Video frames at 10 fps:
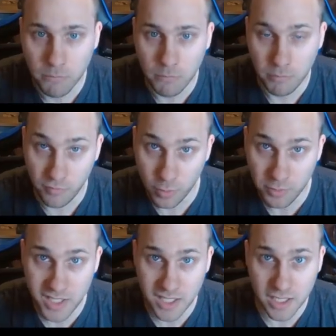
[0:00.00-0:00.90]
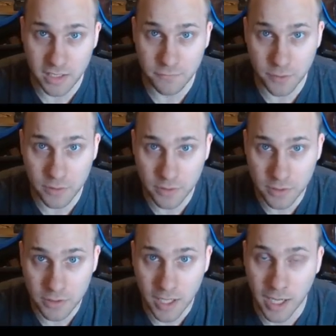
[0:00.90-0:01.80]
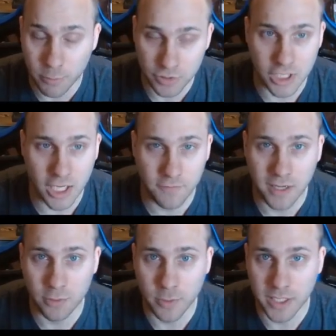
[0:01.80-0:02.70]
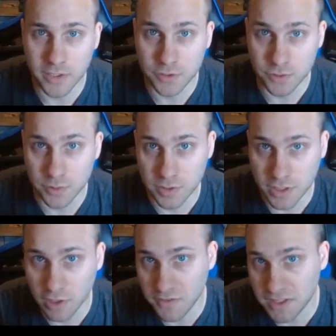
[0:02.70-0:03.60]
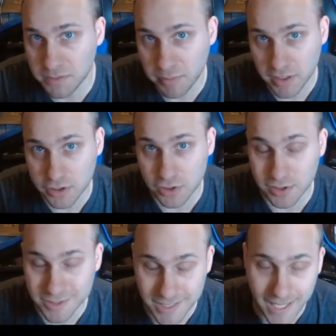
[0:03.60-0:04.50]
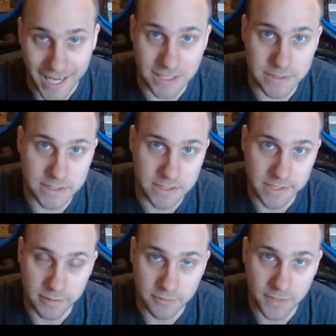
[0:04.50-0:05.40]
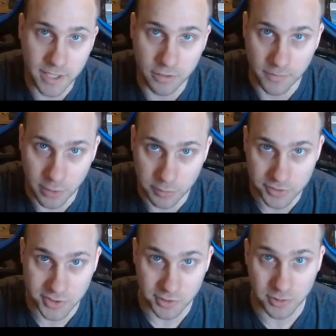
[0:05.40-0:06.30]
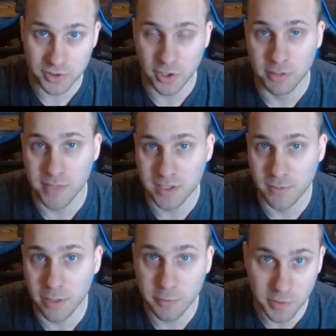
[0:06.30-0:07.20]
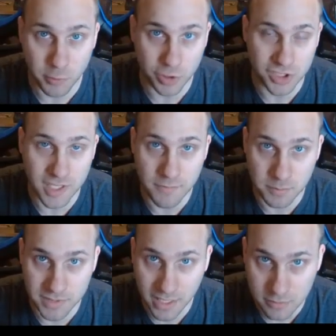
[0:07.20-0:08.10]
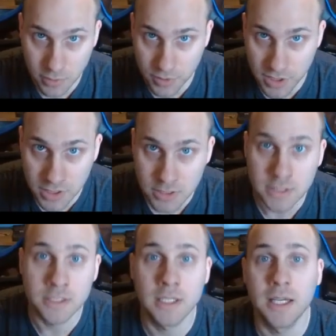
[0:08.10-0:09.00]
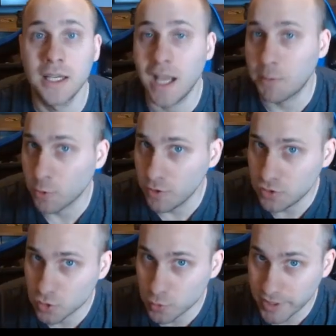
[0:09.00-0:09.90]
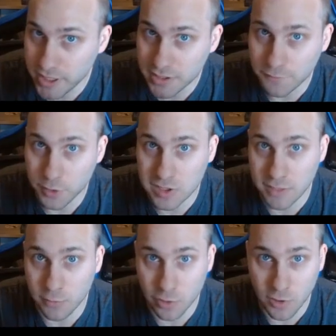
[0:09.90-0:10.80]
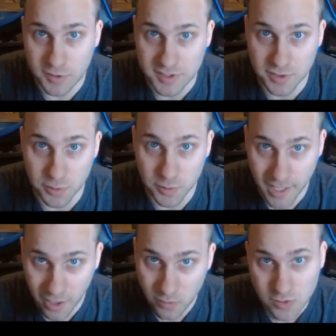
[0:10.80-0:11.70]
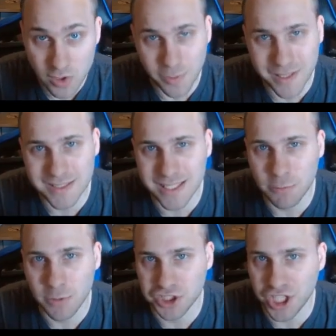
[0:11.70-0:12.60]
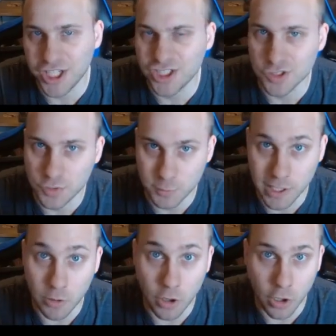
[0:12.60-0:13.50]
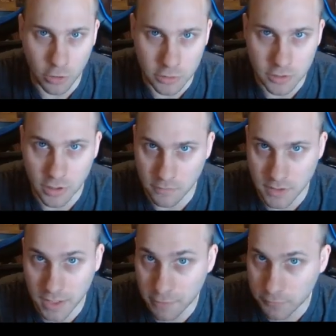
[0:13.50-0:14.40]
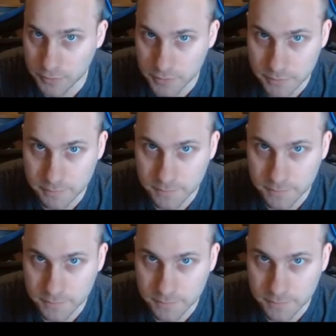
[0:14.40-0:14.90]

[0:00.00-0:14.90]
Before we get any further, I will try to find a way to get all these pictures and the Excel file available to you so you can mess around with them or just have them downloaded. I'm going to read the first level cultist to you now so we can see what changes throughout all of the levels.